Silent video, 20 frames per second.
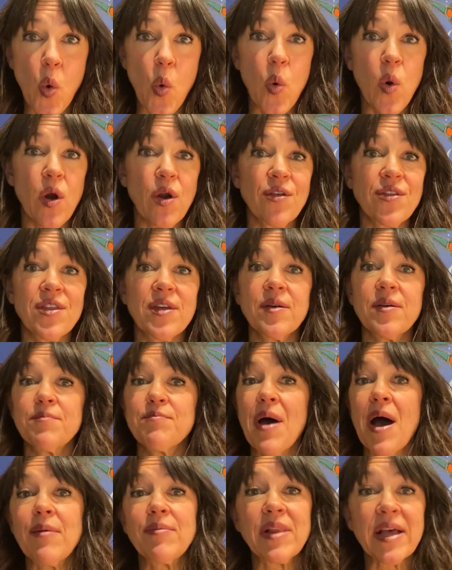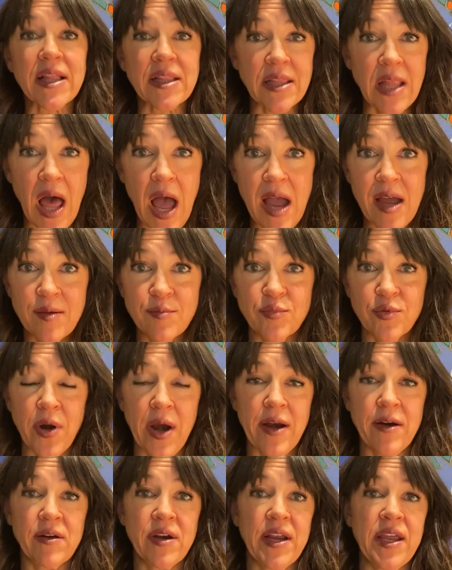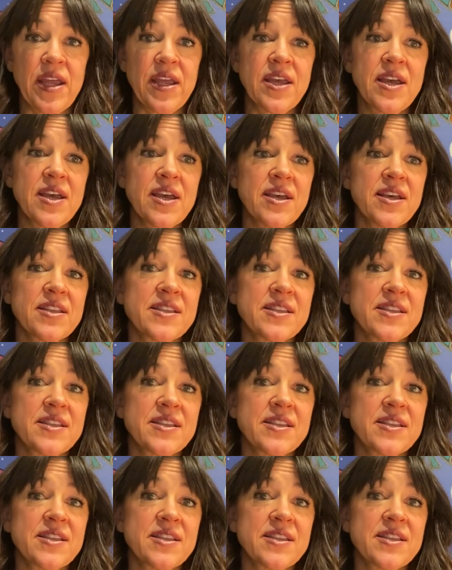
or the Public Library,